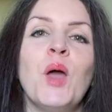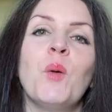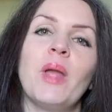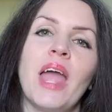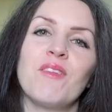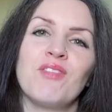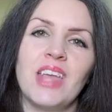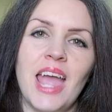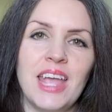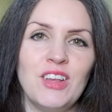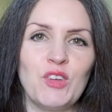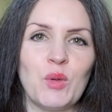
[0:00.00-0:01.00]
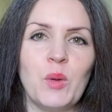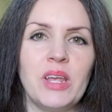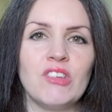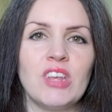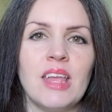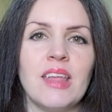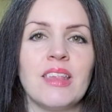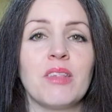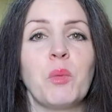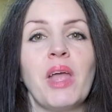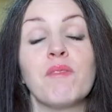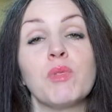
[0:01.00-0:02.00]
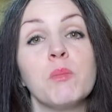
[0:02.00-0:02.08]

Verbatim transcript: we have the angel witches we have the